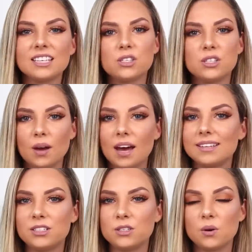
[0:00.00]
thing is to
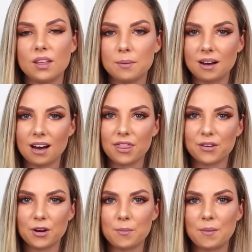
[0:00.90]
head to the
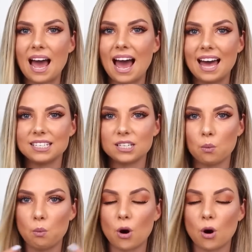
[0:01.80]
bathroom and